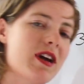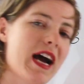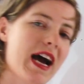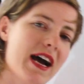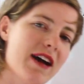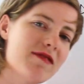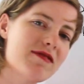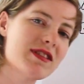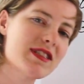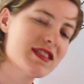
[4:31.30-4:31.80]

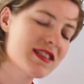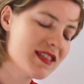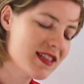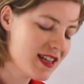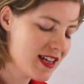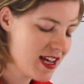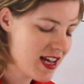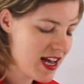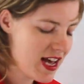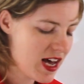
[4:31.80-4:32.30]
graphs
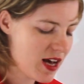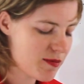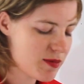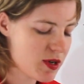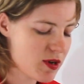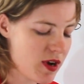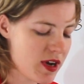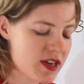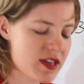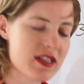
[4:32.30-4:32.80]
help
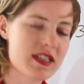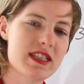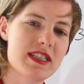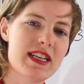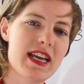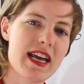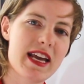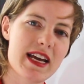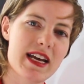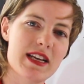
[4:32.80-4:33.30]
you
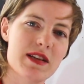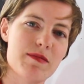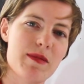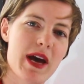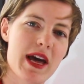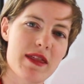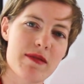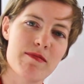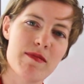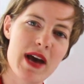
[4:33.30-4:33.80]
understand
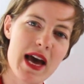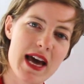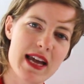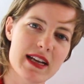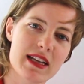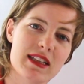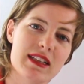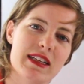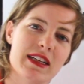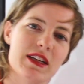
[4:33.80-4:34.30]

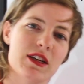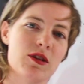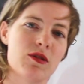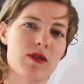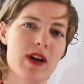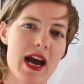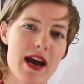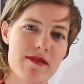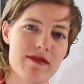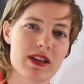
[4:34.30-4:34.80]
mathematically and
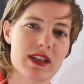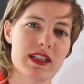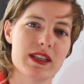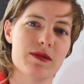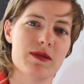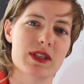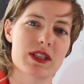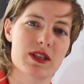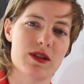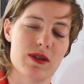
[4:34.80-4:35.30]

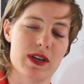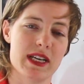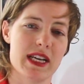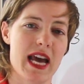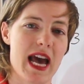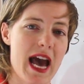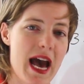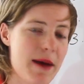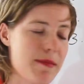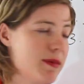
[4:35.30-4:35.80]
graphically what's going
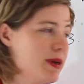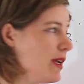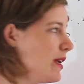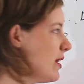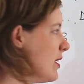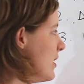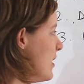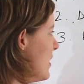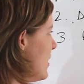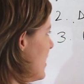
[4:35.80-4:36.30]
to
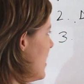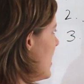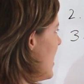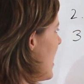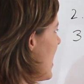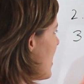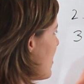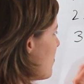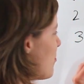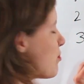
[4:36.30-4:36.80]
happen.
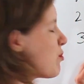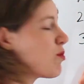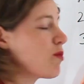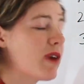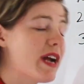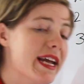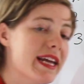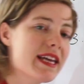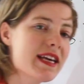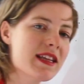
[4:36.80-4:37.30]
And
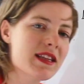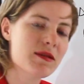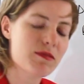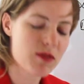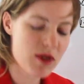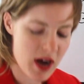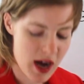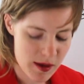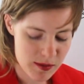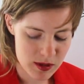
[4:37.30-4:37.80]
breaking the
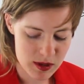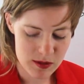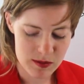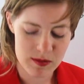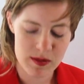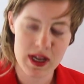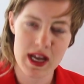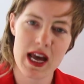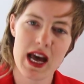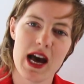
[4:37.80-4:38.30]

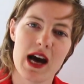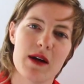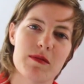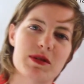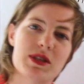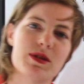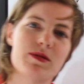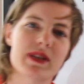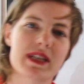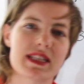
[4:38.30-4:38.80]
problem
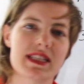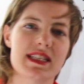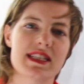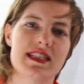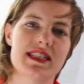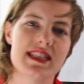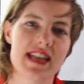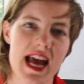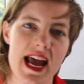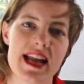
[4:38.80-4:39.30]
helps you
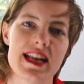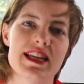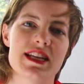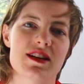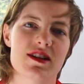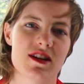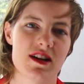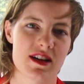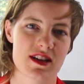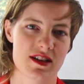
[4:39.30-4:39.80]
extend
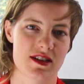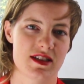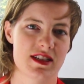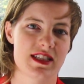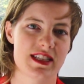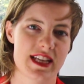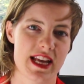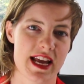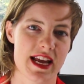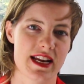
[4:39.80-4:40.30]
your
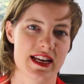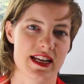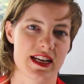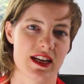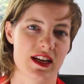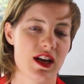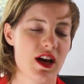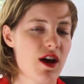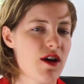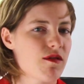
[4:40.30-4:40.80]

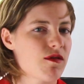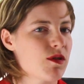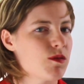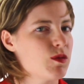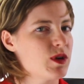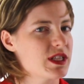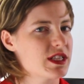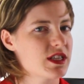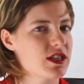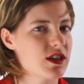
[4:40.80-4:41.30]
understanding
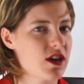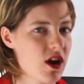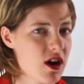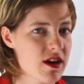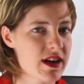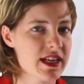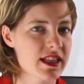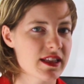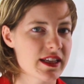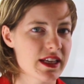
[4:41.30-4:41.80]
from what's
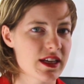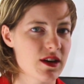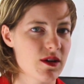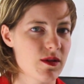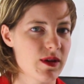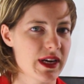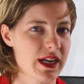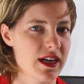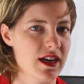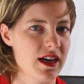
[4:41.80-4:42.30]
currently
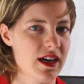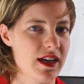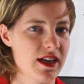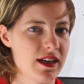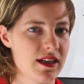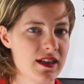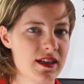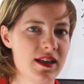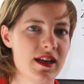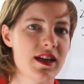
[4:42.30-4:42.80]
going
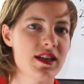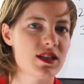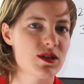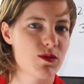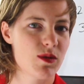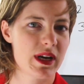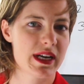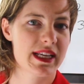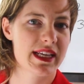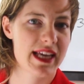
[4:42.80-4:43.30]
on
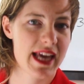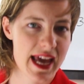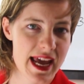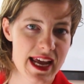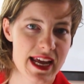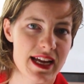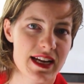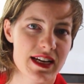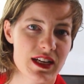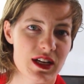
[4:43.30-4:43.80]
to what
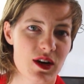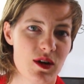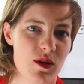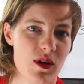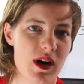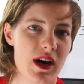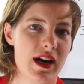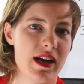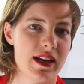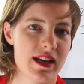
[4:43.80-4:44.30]
can go
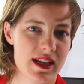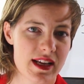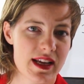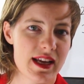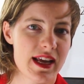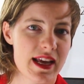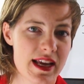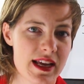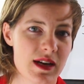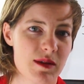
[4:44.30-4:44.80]
on
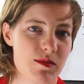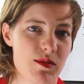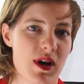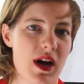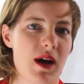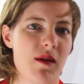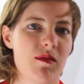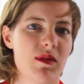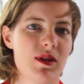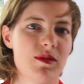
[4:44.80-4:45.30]
in a
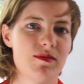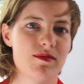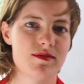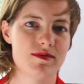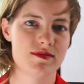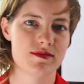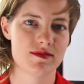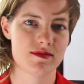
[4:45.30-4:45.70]
problem.